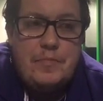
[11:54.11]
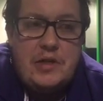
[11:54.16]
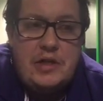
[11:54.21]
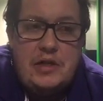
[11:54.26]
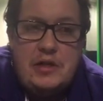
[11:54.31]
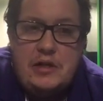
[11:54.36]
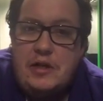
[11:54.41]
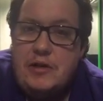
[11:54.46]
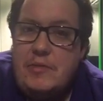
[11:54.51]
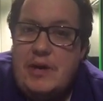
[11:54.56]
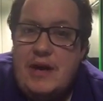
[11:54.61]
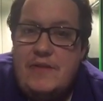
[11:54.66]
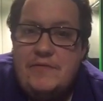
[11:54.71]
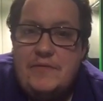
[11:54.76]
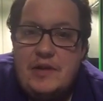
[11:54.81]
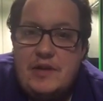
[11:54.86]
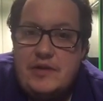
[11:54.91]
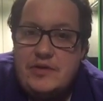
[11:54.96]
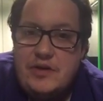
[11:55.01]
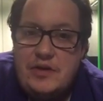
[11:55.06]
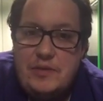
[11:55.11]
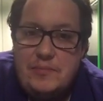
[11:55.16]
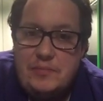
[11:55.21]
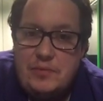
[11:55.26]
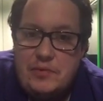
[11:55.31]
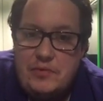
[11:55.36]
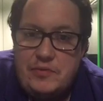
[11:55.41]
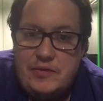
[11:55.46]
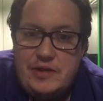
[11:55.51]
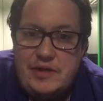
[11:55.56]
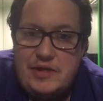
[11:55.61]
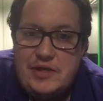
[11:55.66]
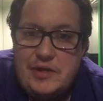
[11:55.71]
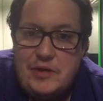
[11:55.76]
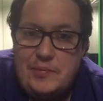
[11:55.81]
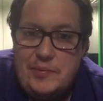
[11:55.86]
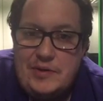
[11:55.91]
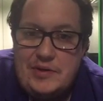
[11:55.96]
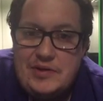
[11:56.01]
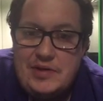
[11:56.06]
we have things like the Boring
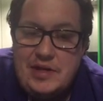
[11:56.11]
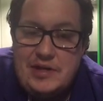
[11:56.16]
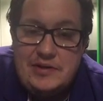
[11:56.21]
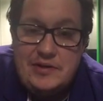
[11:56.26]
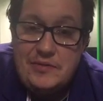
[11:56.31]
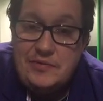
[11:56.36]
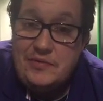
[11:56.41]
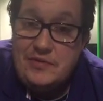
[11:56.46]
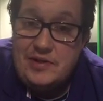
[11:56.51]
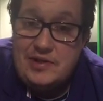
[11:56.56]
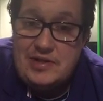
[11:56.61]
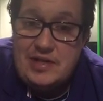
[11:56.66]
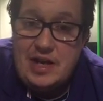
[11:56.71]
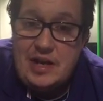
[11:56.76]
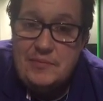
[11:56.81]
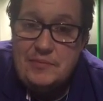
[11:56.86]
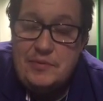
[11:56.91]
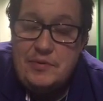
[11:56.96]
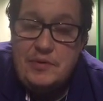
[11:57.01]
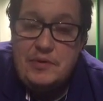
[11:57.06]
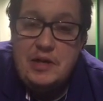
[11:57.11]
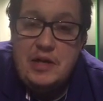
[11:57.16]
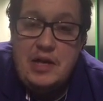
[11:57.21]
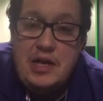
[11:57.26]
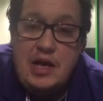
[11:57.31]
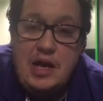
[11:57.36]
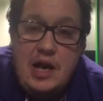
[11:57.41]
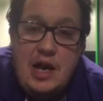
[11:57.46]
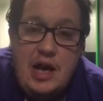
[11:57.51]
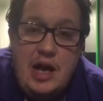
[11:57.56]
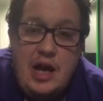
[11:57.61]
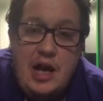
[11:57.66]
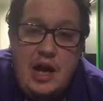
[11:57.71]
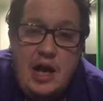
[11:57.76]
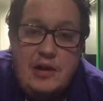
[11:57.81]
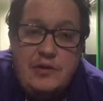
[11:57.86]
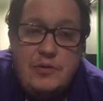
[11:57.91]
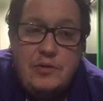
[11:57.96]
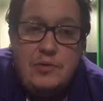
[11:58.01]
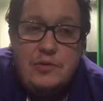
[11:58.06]
Shopping Centre, for example,
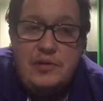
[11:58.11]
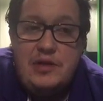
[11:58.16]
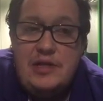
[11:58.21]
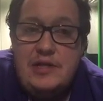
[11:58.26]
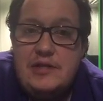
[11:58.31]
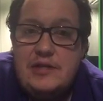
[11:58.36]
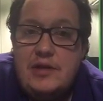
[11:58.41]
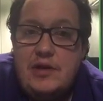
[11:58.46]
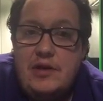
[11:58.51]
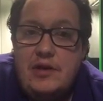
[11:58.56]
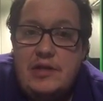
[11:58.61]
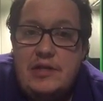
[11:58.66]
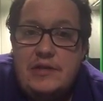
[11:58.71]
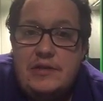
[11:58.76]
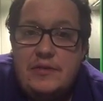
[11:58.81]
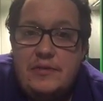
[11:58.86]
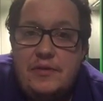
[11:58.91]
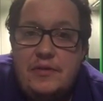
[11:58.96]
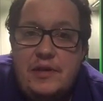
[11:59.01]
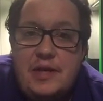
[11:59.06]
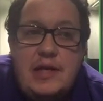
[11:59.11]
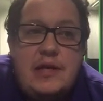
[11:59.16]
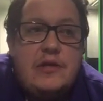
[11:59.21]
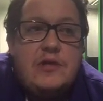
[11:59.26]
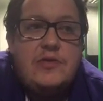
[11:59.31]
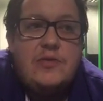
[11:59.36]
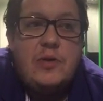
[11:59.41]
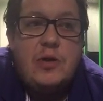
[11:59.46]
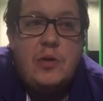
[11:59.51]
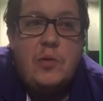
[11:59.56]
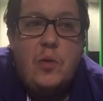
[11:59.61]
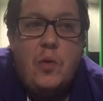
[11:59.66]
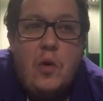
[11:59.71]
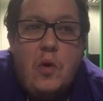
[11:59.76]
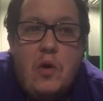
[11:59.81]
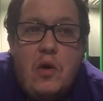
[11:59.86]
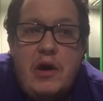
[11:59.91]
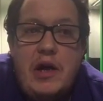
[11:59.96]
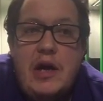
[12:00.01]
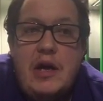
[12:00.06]
and all these kinds of things
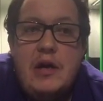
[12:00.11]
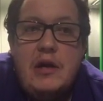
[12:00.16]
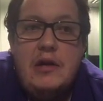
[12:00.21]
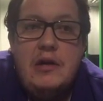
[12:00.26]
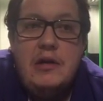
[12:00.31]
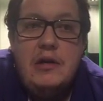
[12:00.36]
require